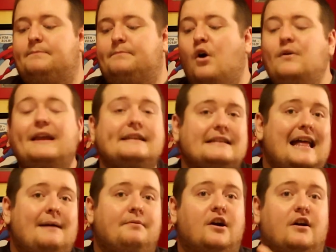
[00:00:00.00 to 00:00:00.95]

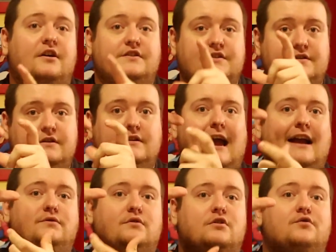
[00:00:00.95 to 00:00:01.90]
Pokeslab cards,
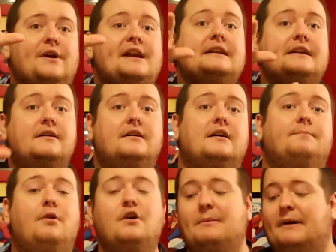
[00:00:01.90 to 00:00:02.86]
actual graded
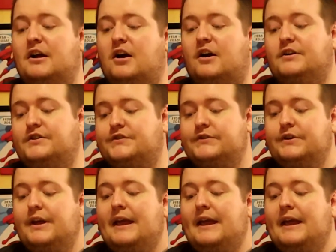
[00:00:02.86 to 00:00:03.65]
Pokemon cards.